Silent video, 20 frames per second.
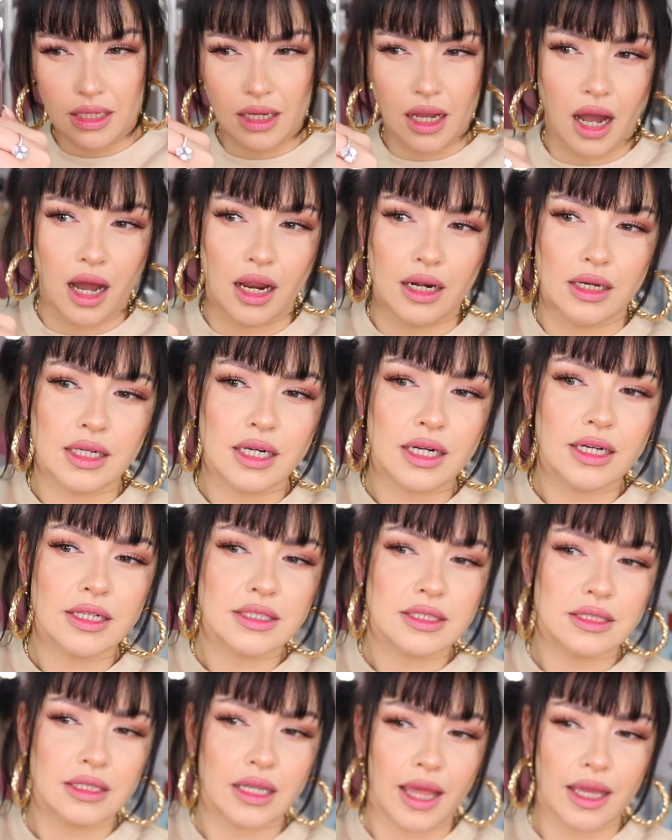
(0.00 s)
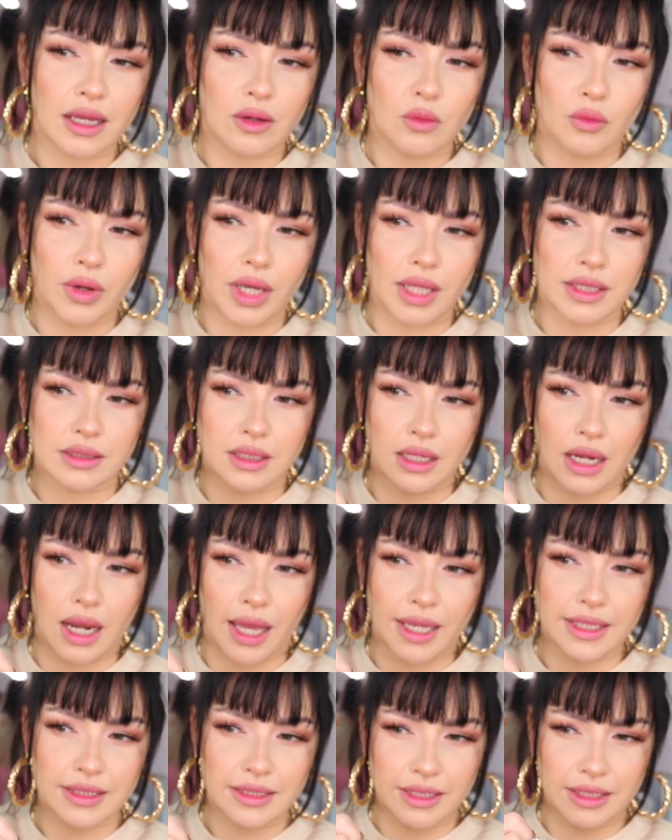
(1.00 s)
colors, like when the
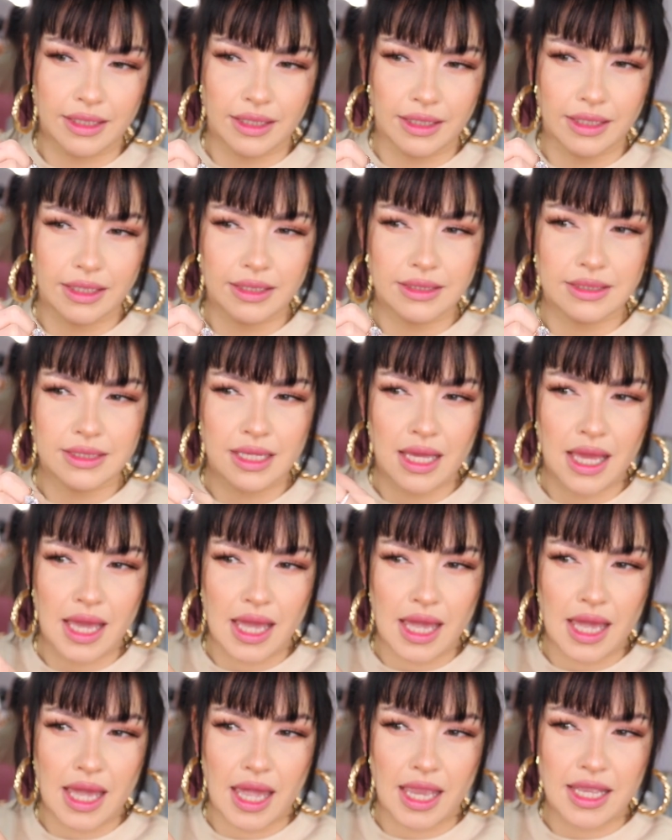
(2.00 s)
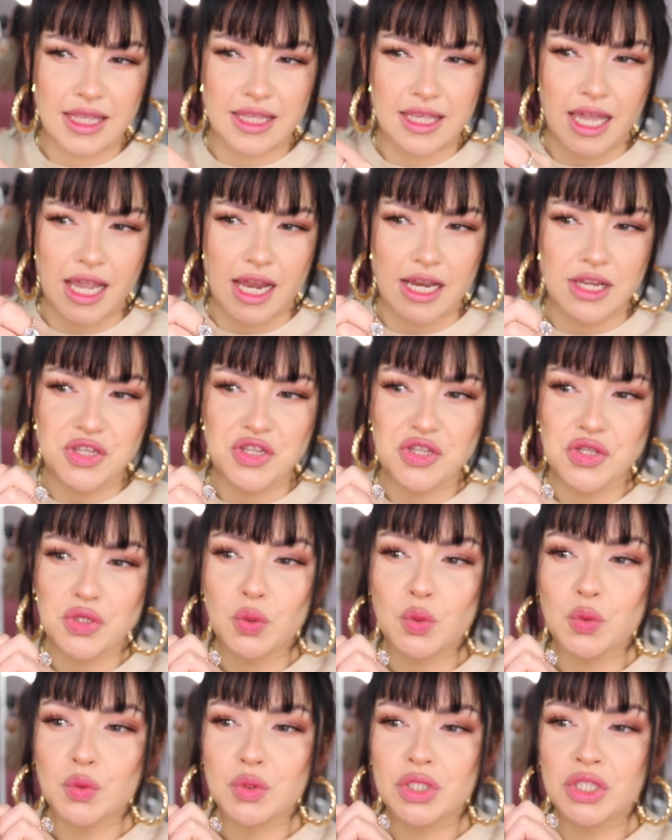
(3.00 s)
light hits. And yeah,
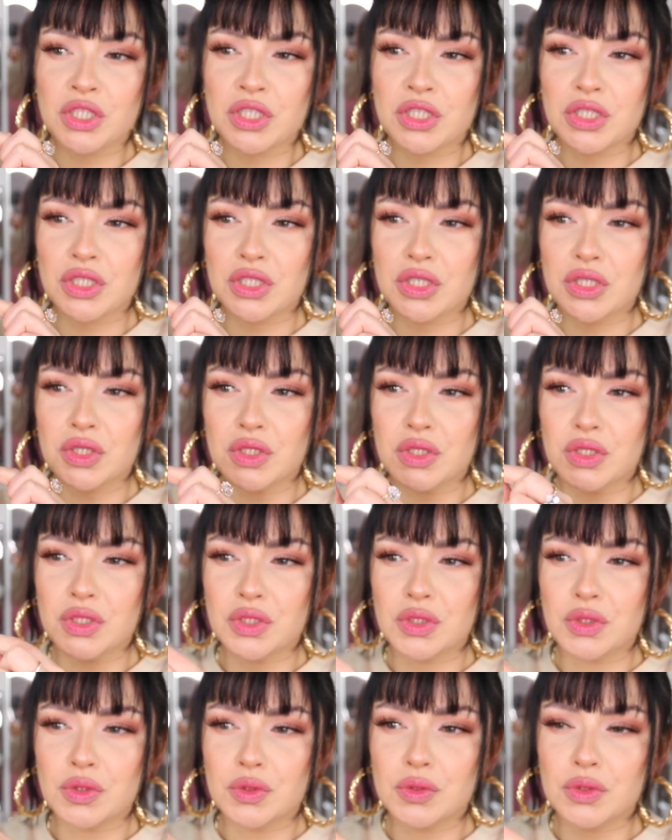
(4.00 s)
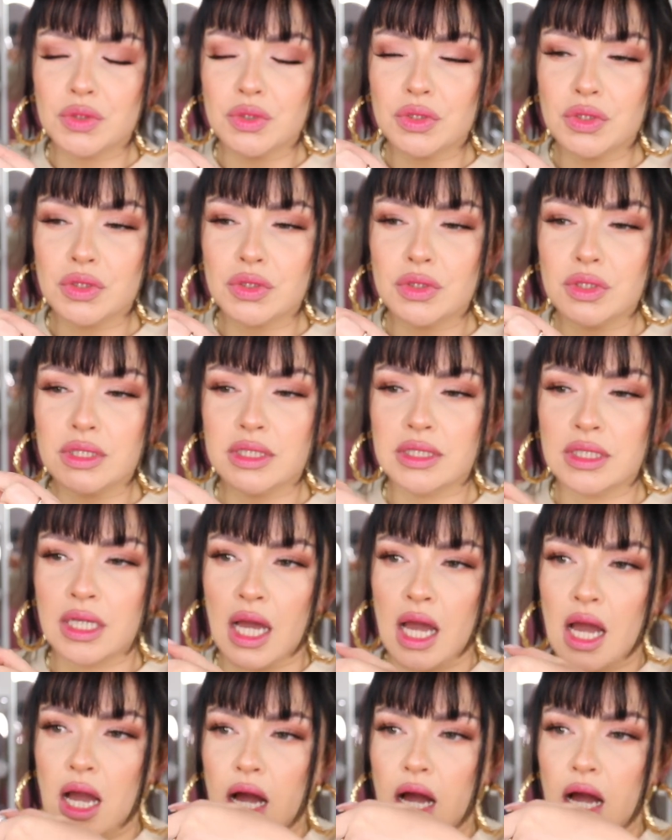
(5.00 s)
so cute.